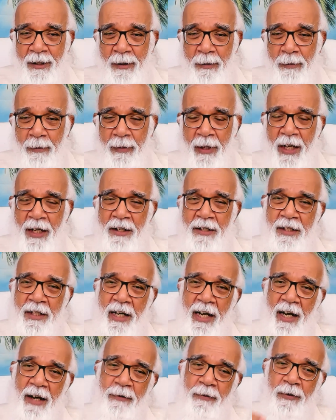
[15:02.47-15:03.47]
makes
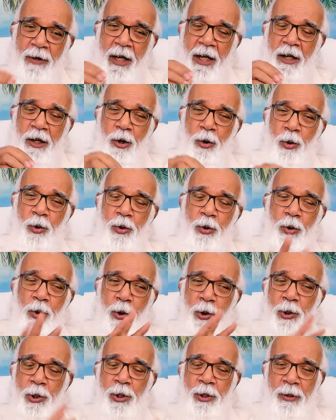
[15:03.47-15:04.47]
every cloth
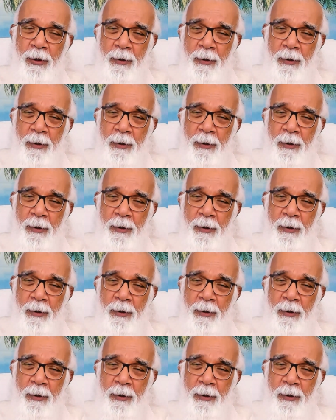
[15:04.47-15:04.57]
good.